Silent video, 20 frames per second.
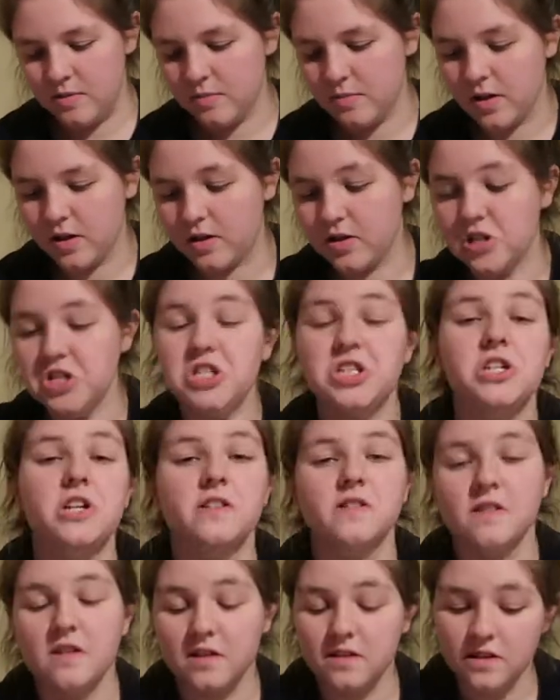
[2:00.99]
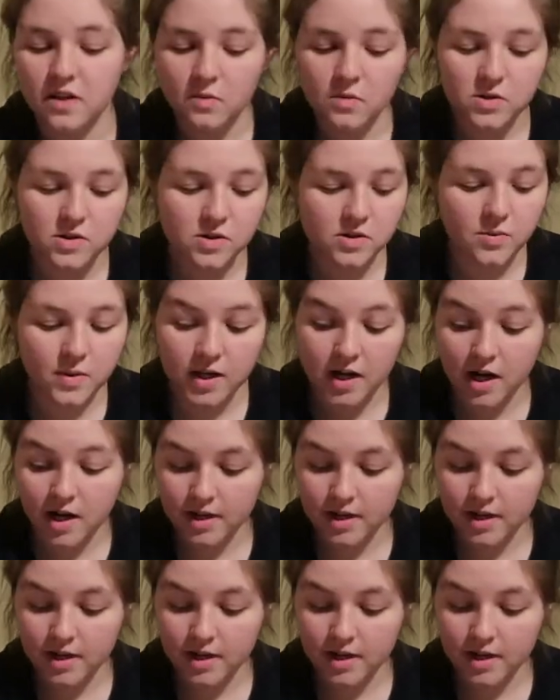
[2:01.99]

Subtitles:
Apparently she doesn't like that one, so I